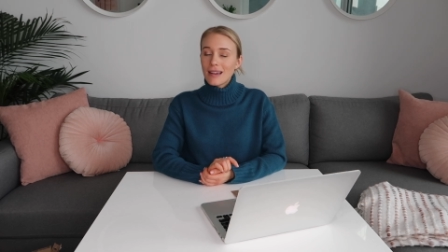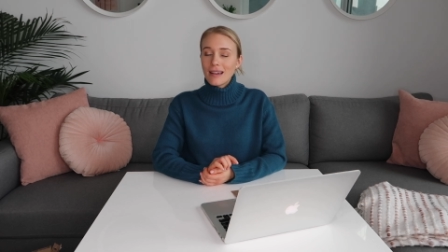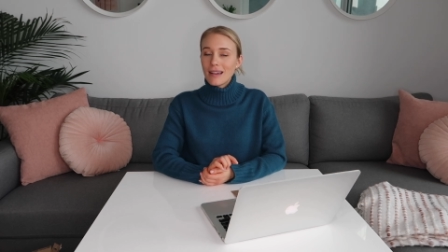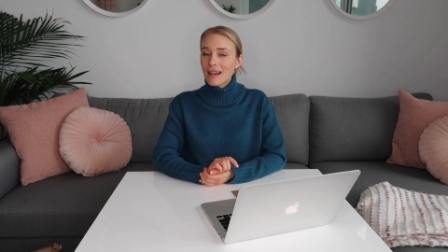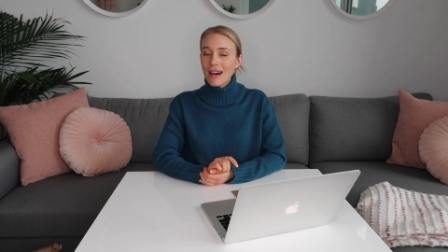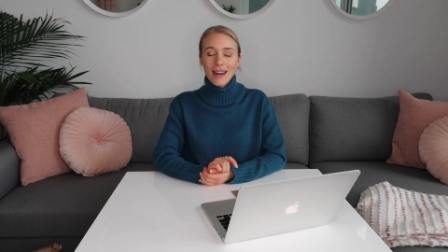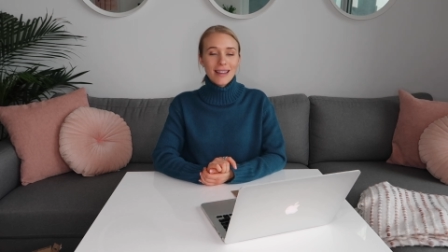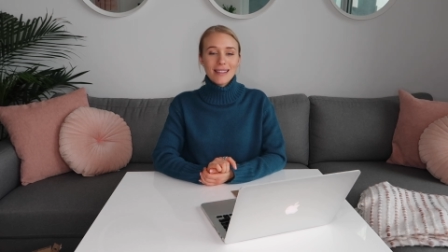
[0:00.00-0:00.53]

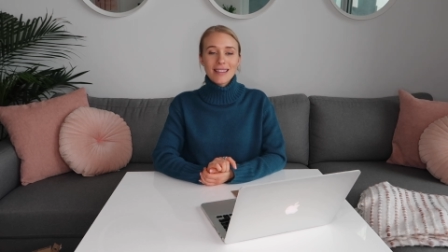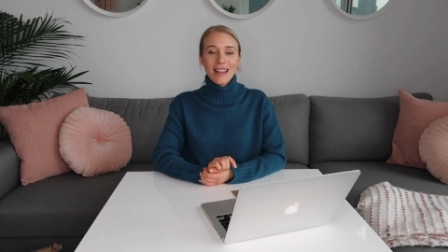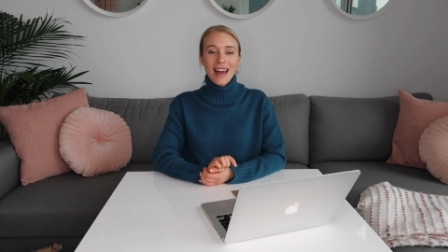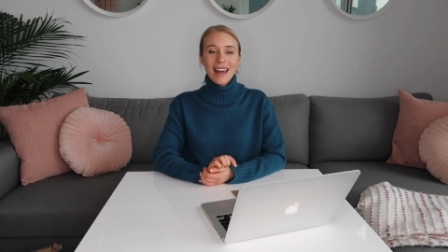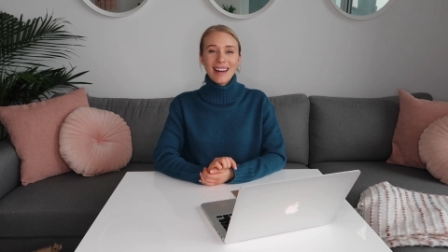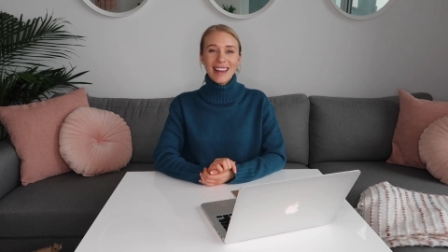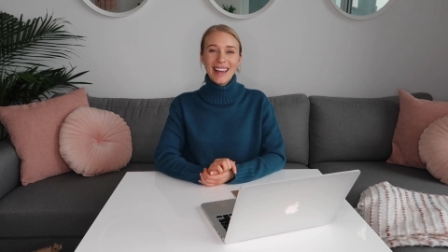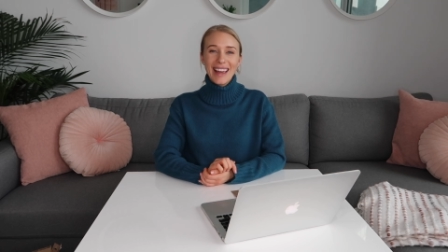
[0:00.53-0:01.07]
Not into
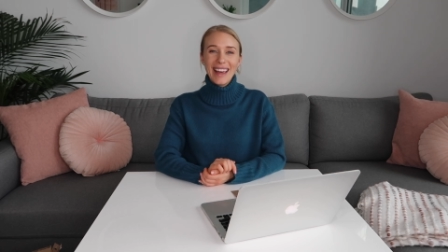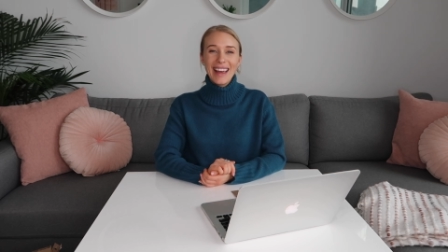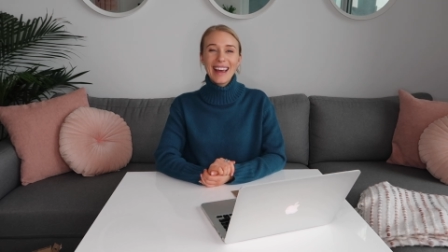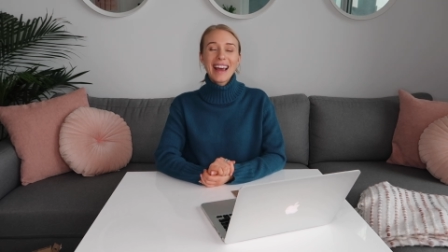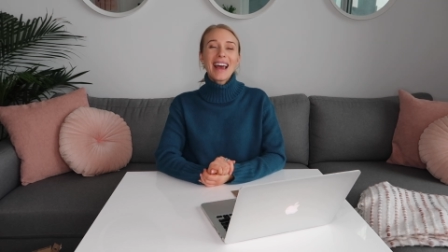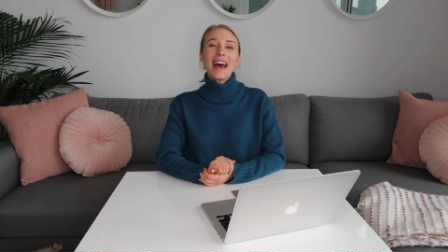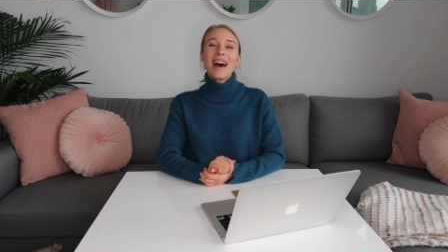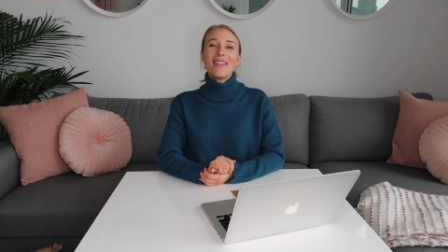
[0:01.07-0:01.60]

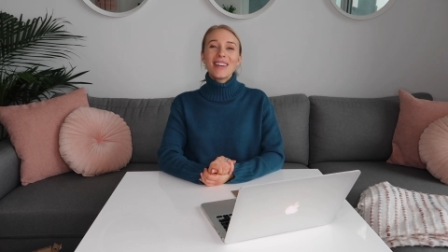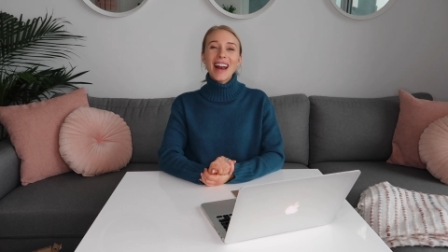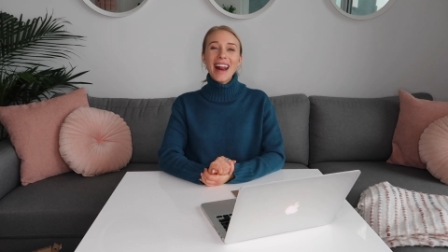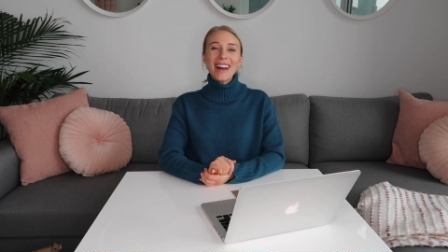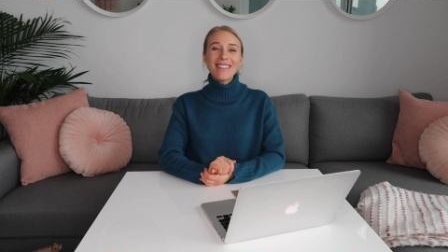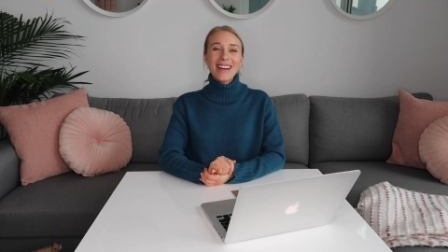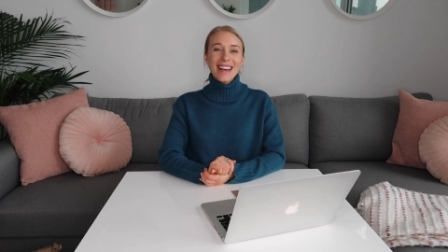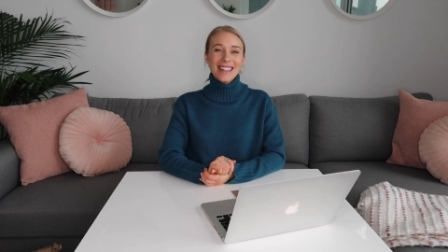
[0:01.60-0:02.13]
that. But
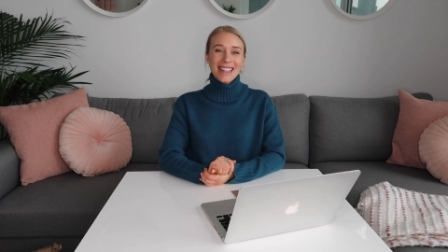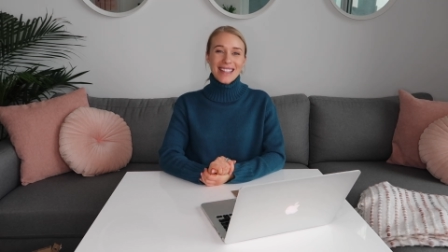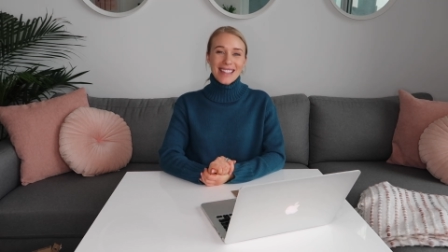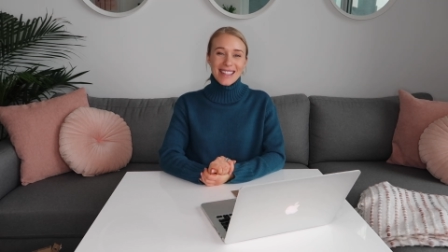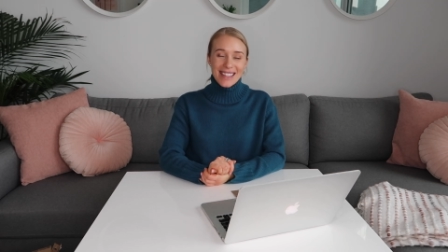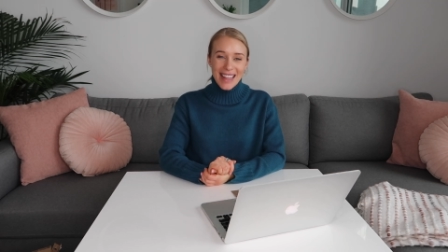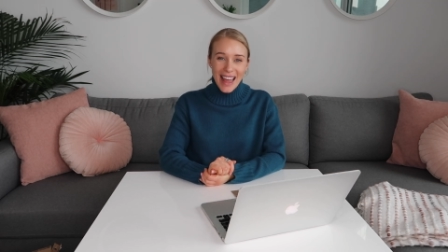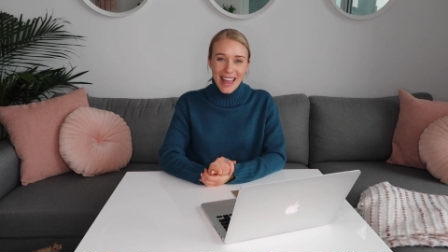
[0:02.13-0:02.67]
anyways,
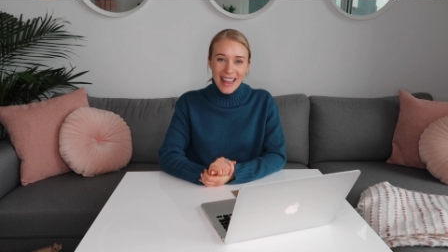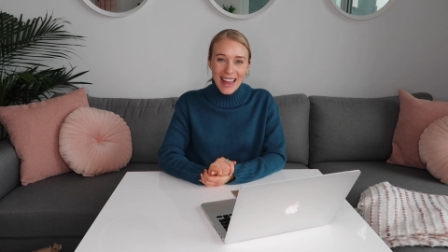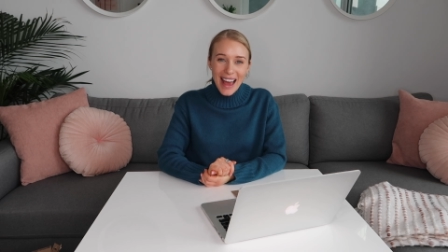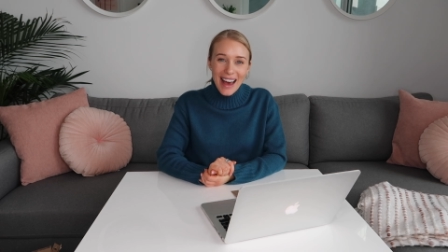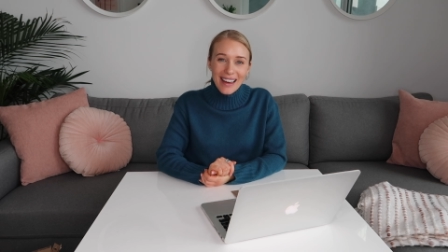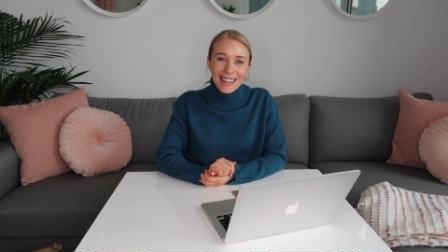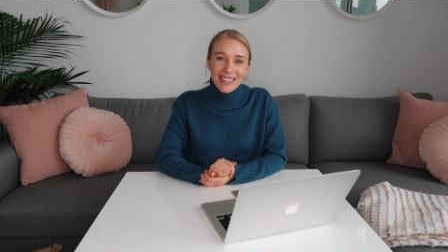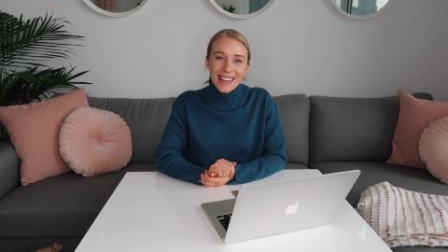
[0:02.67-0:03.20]
stay
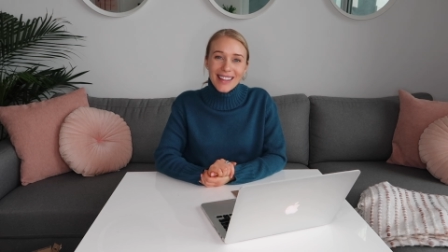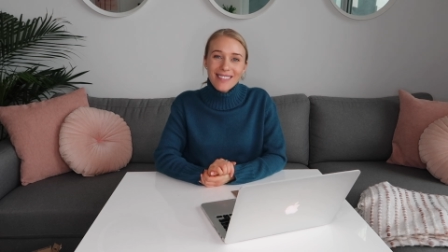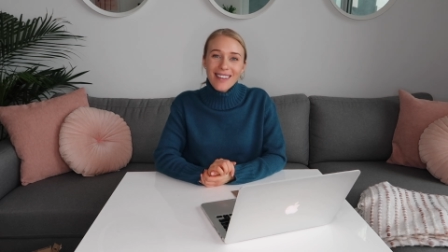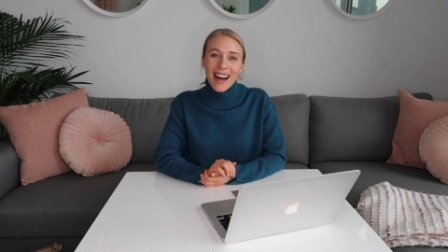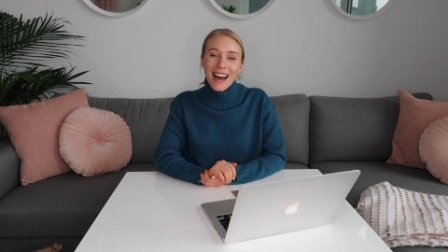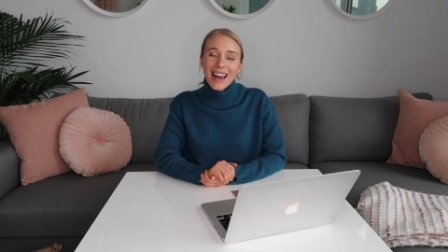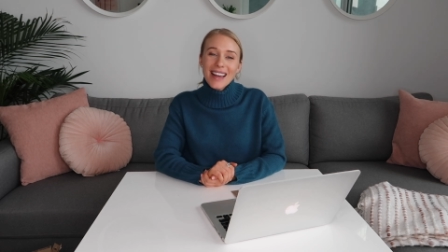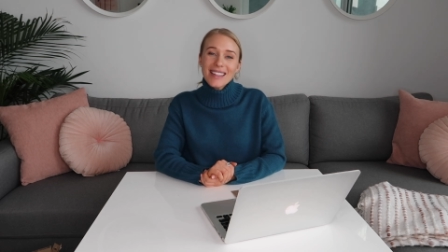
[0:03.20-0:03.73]
healthy, you
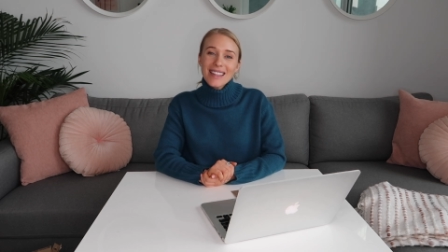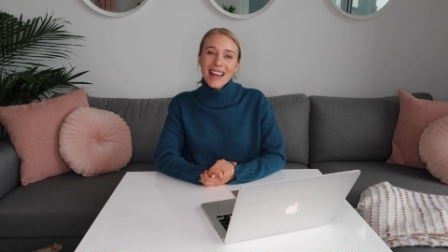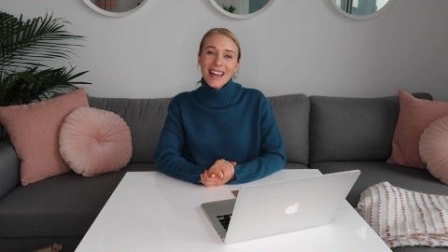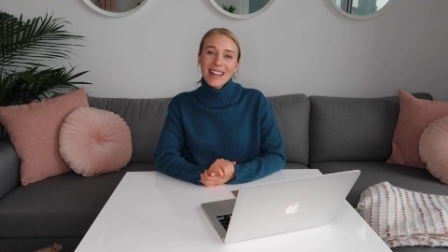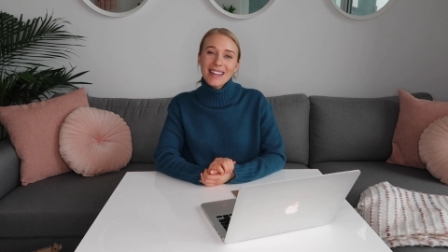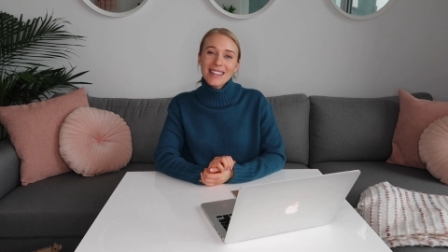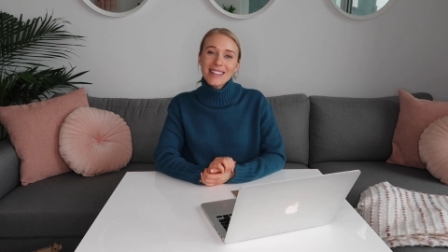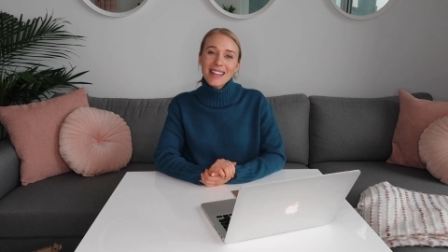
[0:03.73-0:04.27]
guys,
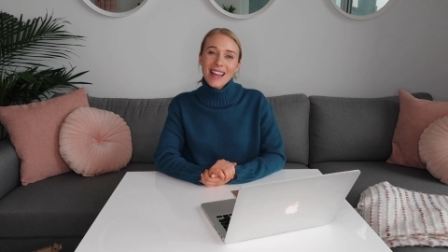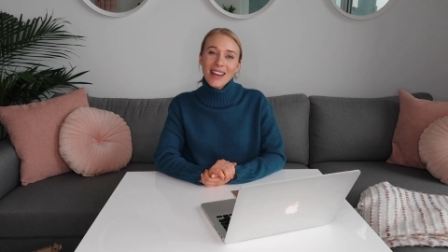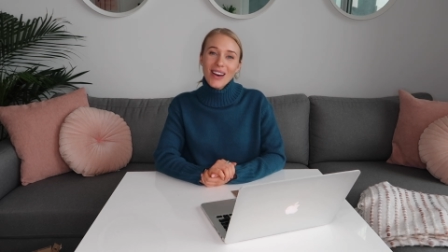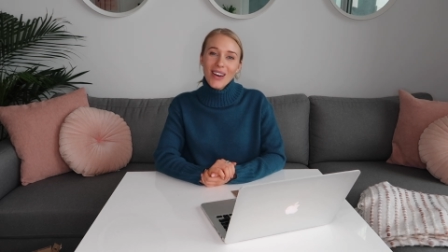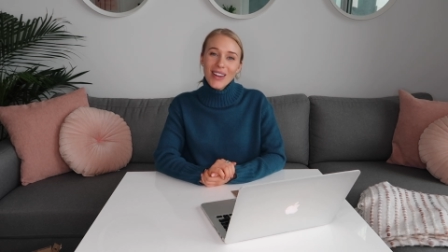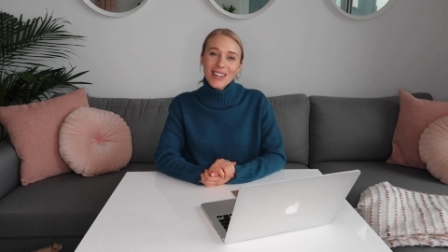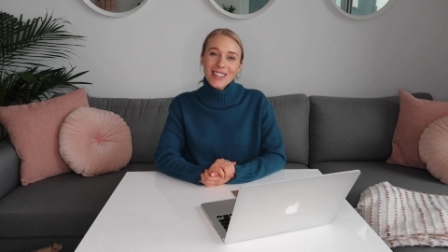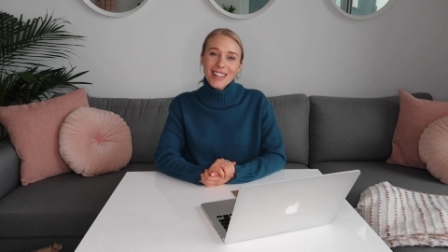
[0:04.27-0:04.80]
and stay
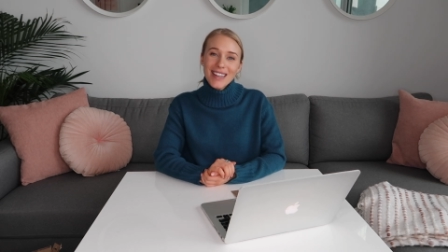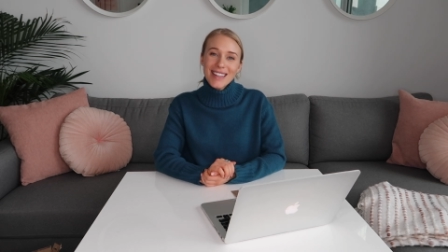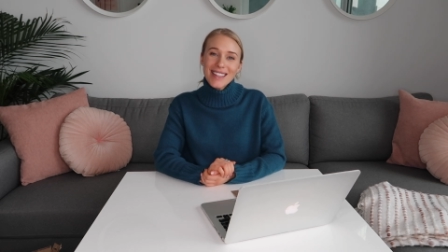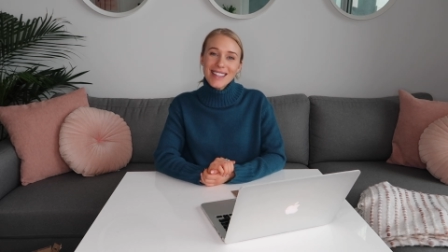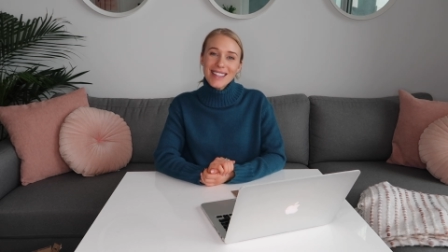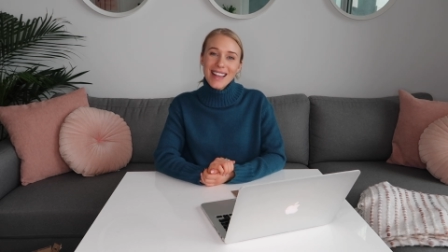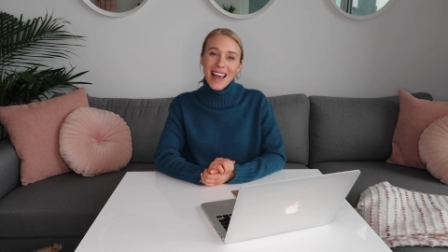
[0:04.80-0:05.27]
conscious,